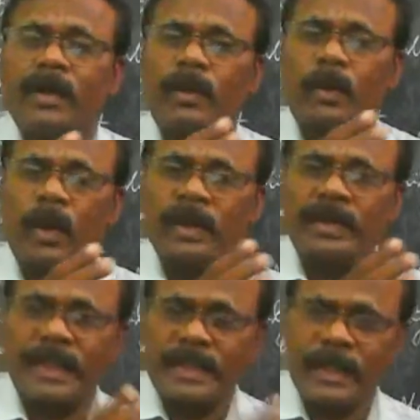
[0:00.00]
the one
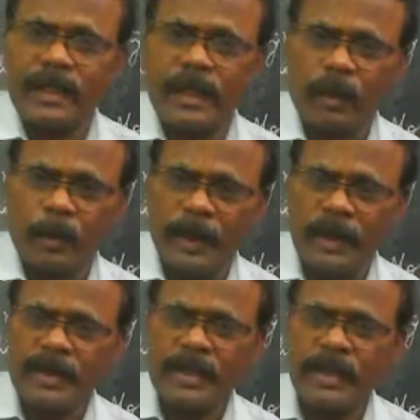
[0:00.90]
central
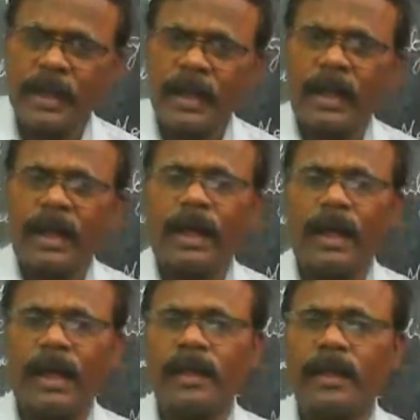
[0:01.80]
government
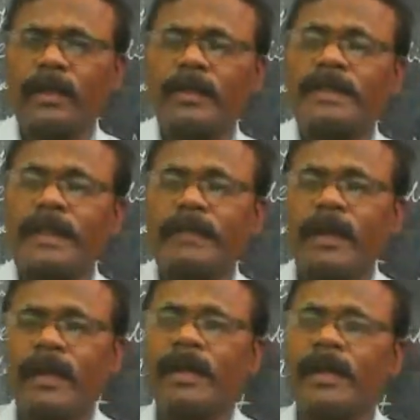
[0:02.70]
and
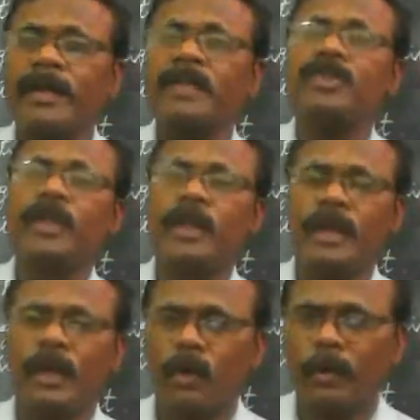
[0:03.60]
several regional
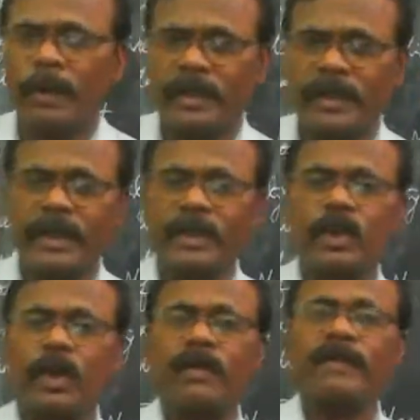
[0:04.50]
governments, that is
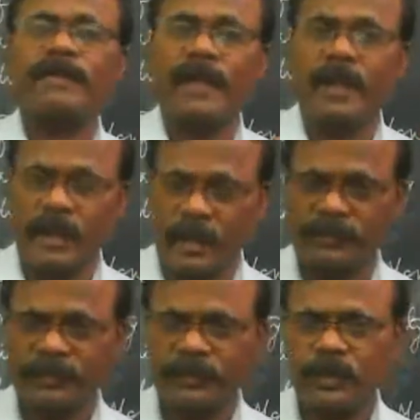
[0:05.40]
called federal.
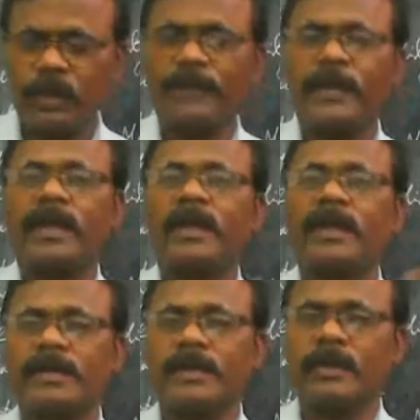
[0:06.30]
So, Federal
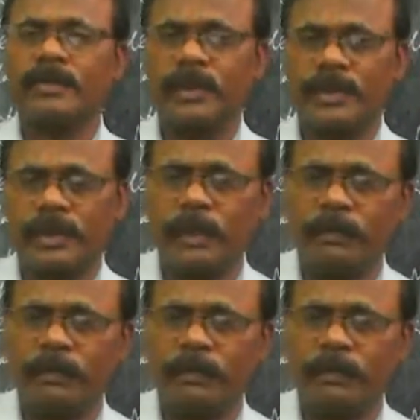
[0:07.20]
Reserve System.